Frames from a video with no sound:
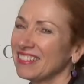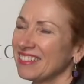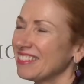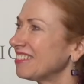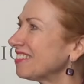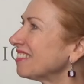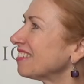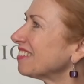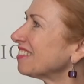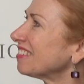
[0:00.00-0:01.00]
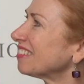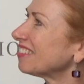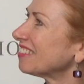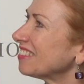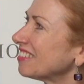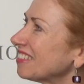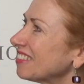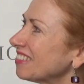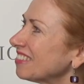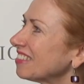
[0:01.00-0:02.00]

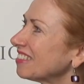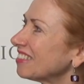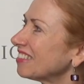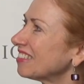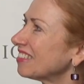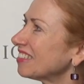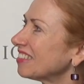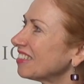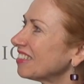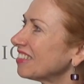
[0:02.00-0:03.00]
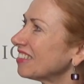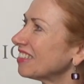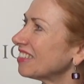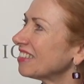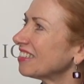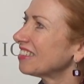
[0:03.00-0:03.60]
[no speech]